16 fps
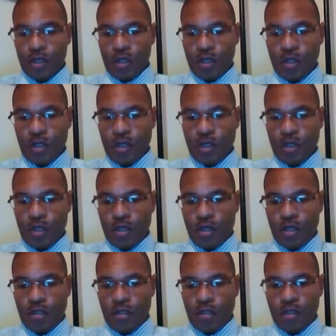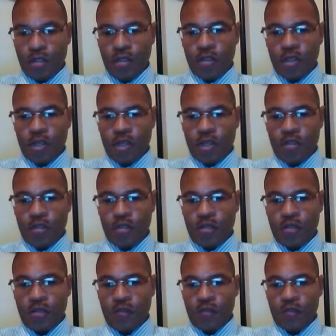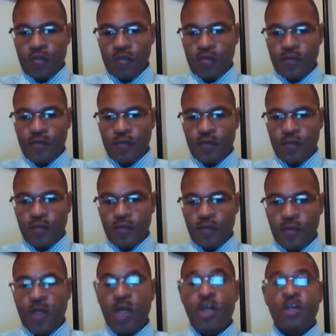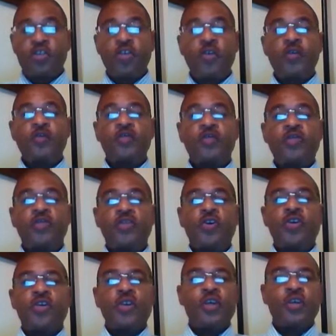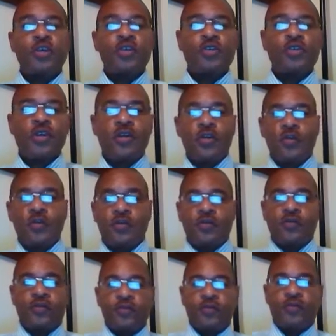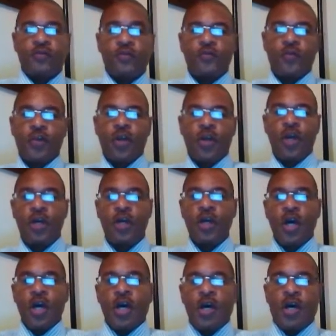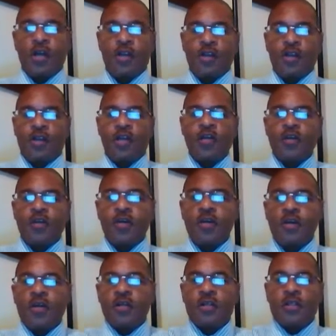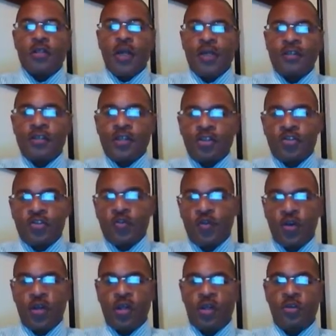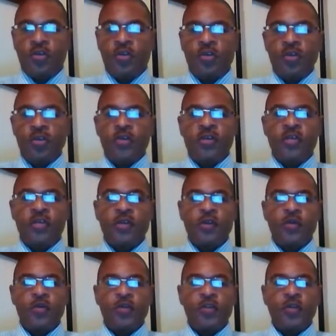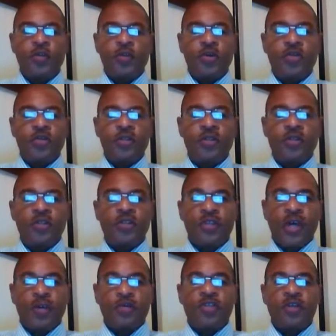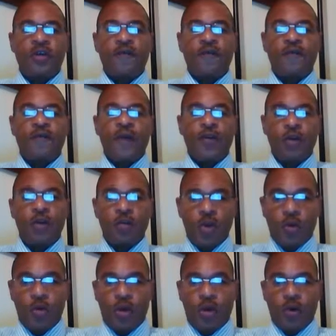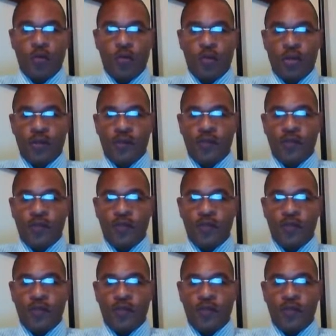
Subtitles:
and 1890. So he was 30 years old. Okay. At the year 1920, at 30 years old, this person established a ferry boat company